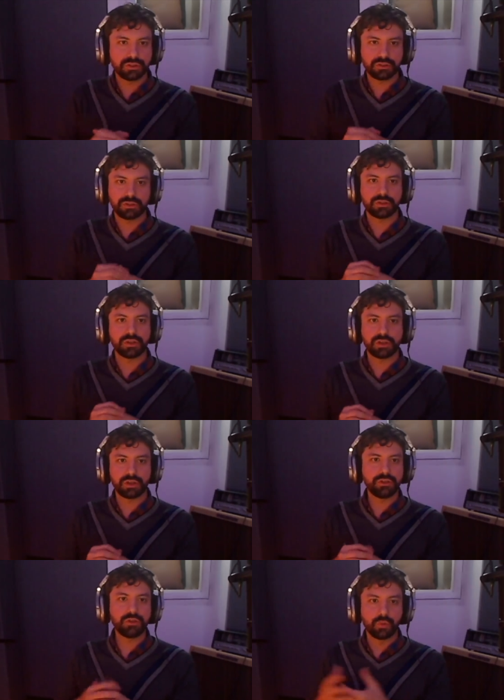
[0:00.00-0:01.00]

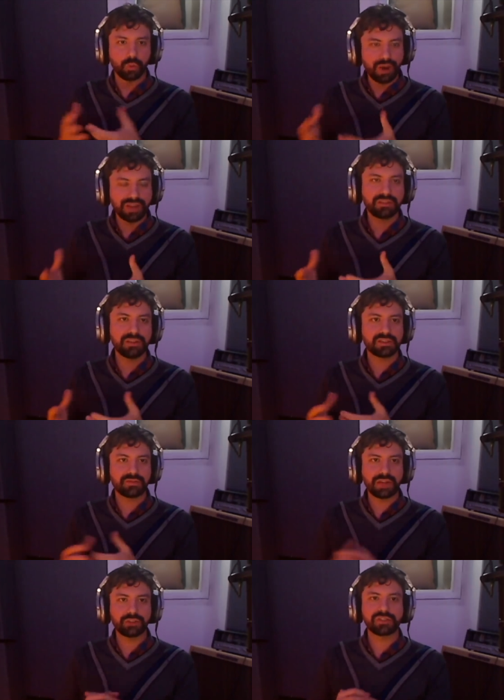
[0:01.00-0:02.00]
uh, you know, whitelist
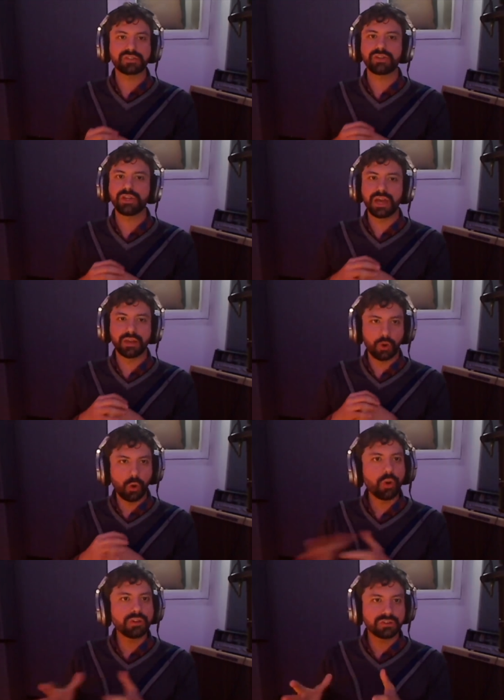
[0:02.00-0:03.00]
registry, and
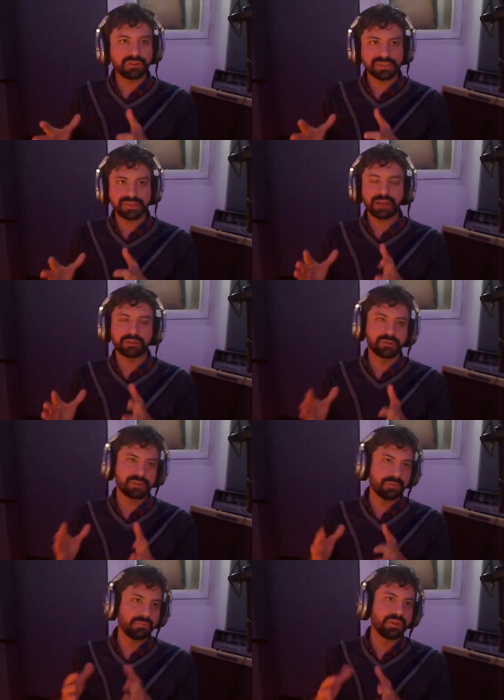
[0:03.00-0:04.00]
all the
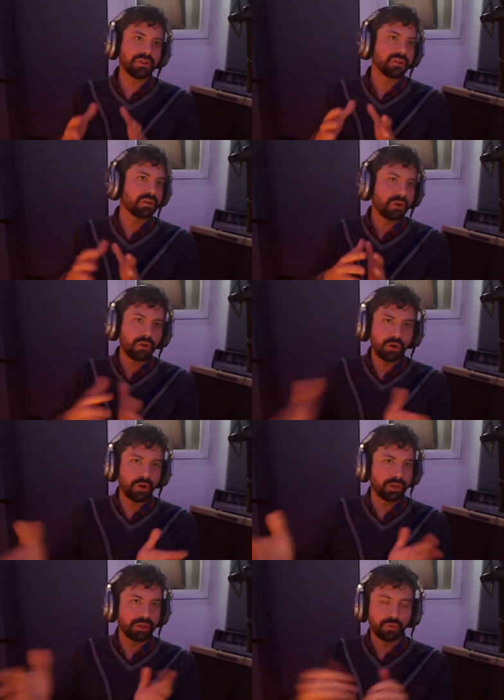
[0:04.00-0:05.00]
transactors have been
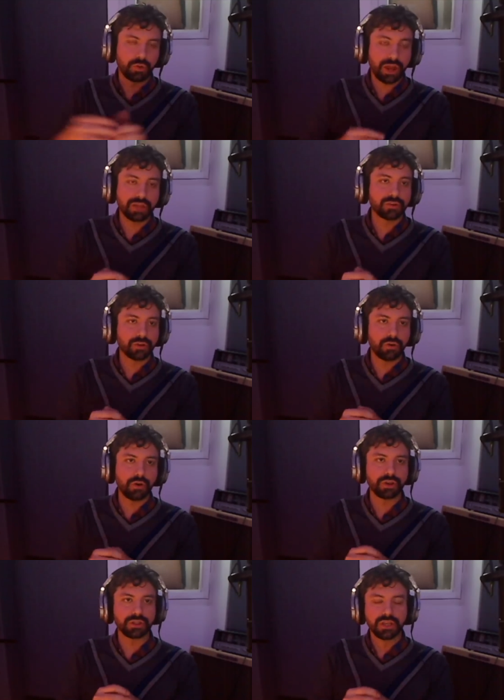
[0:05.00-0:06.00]
going or
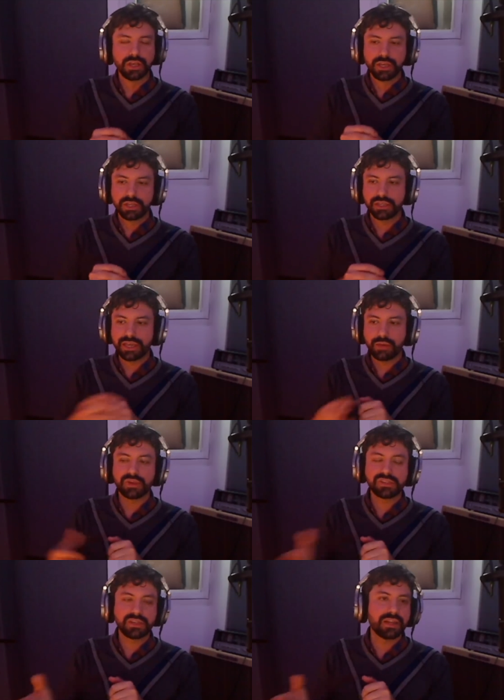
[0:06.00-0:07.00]
undergoing the K
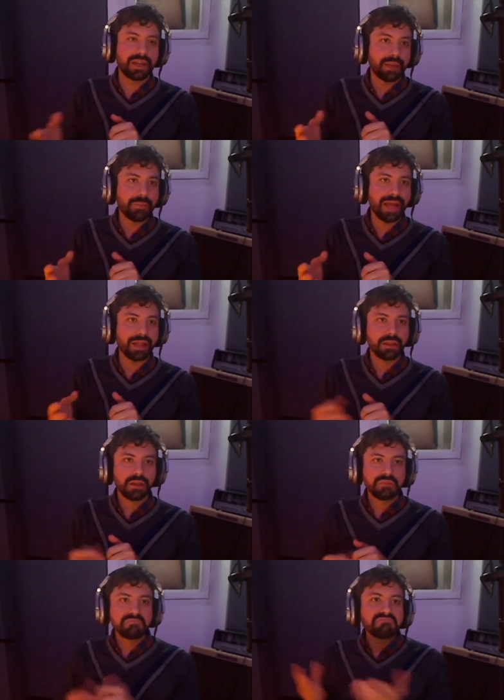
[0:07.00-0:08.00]
Y C and A M L,
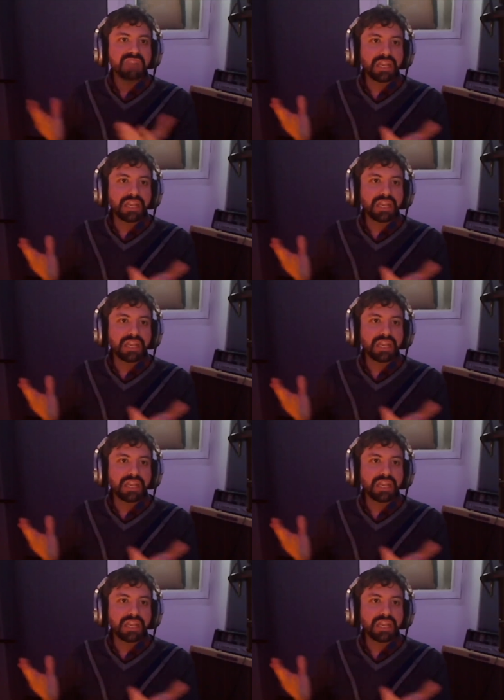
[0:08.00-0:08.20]
and